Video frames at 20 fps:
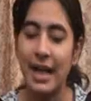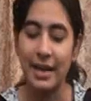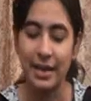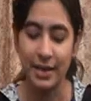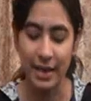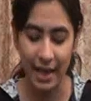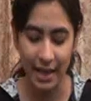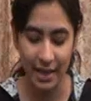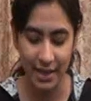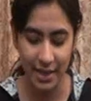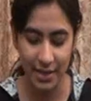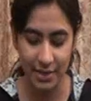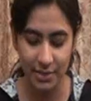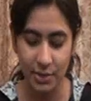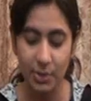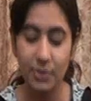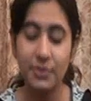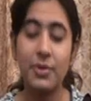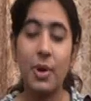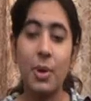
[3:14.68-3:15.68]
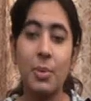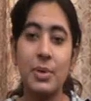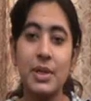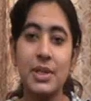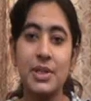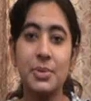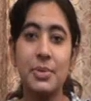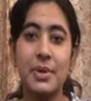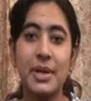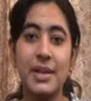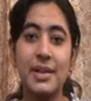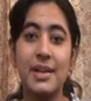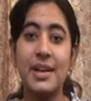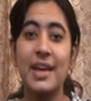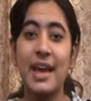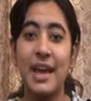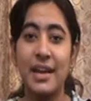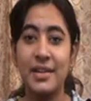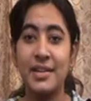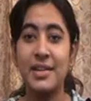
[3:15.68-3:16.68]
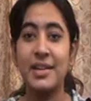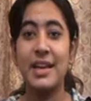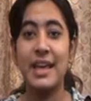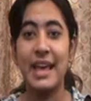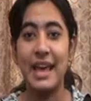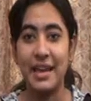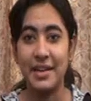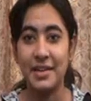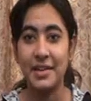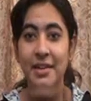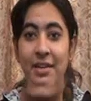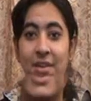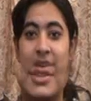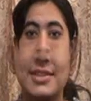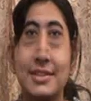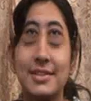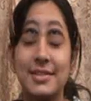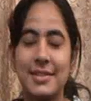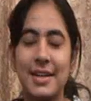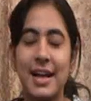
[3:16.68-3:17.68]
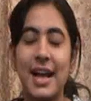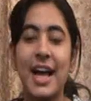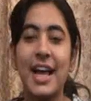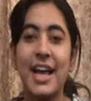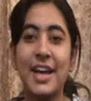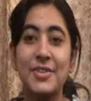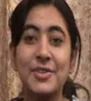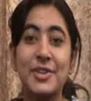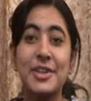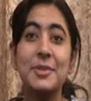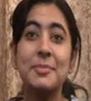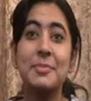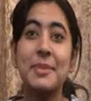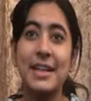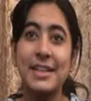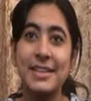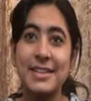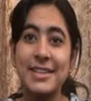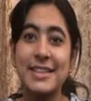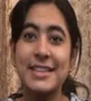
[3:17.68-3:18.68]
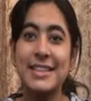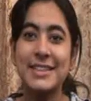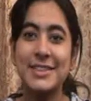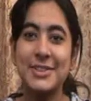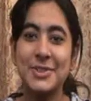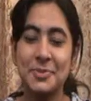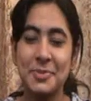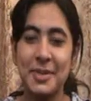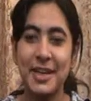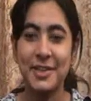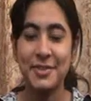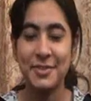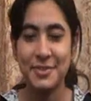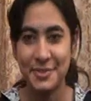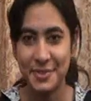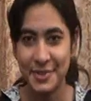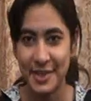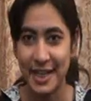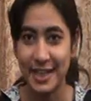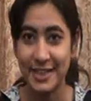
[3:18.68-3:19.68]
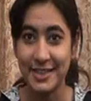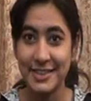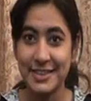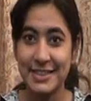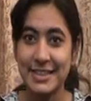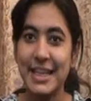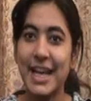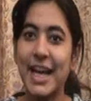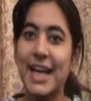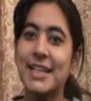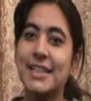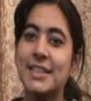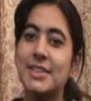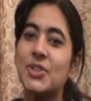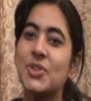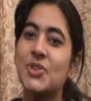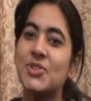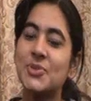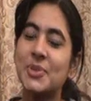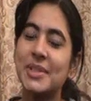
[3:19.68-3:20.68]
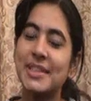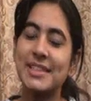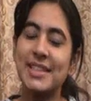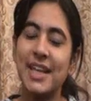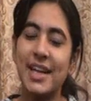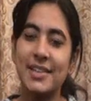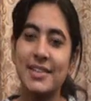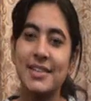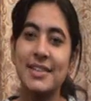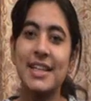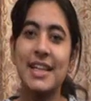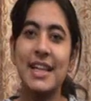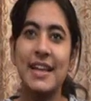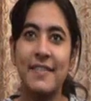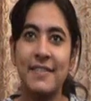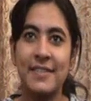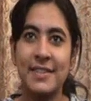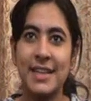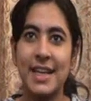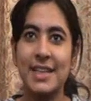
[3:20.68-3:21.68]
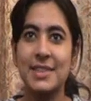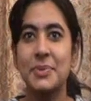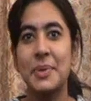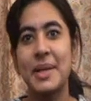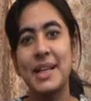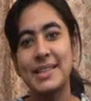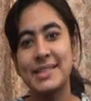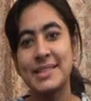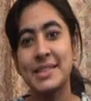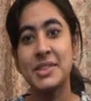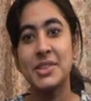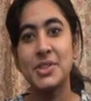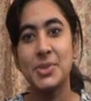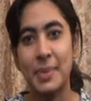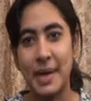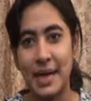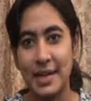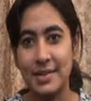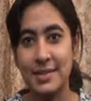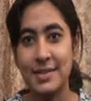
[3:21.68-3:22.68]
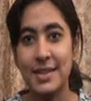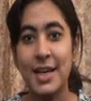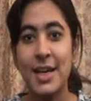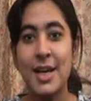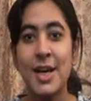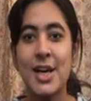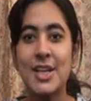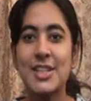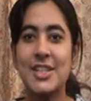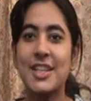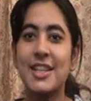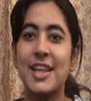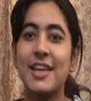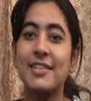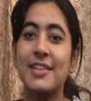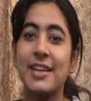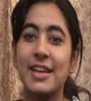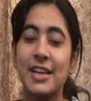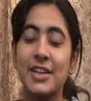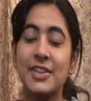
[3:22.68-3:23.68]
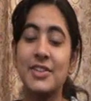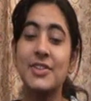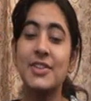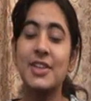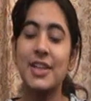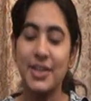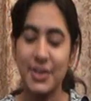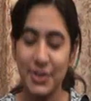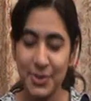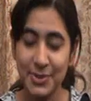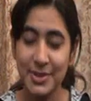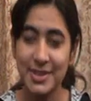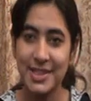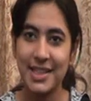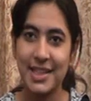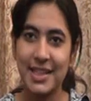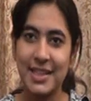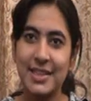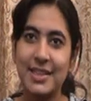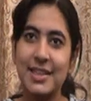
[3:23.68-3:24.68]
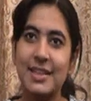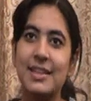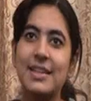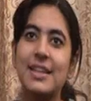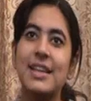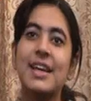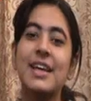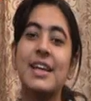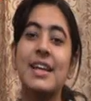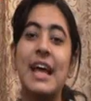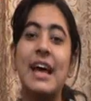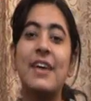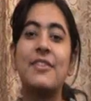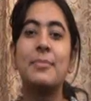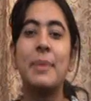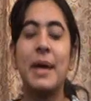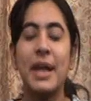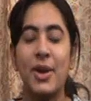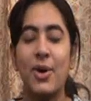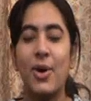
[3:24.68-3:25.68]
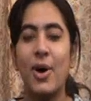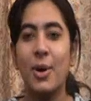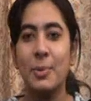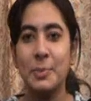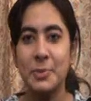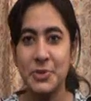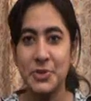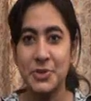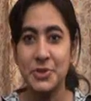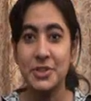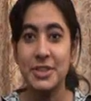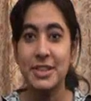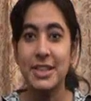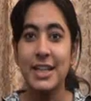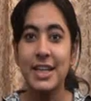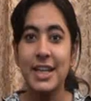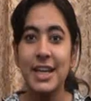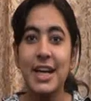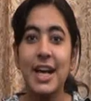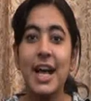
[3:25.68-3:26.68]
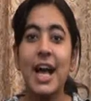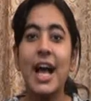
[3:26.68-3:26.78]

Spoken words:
and I can look forward to it again and again. I have recommended this to my friends, those who are studying in 11th as well as in 12th, so that they can use it, they can have better option.